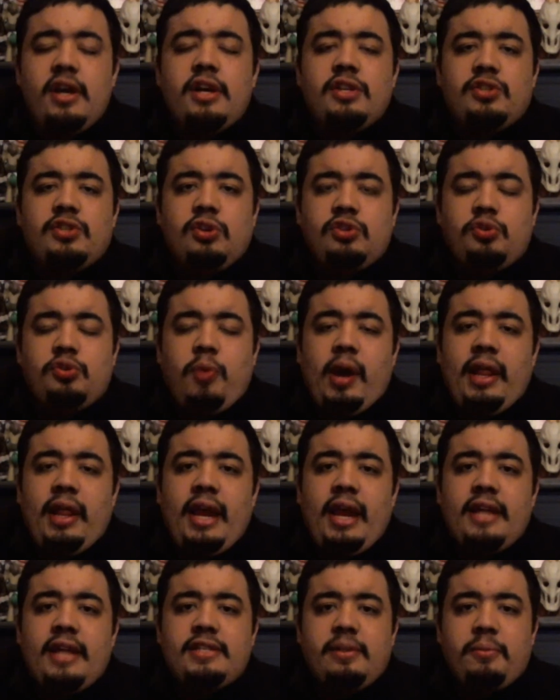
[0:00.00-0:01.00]
So
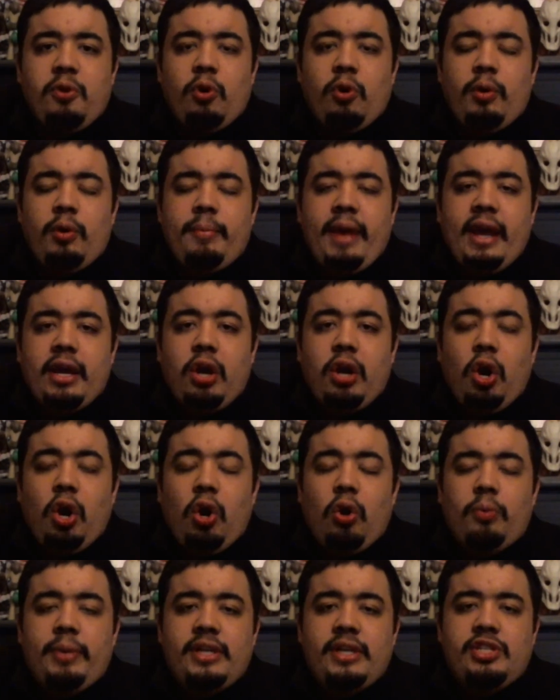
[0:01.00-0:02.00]
Twilight ends up going back home,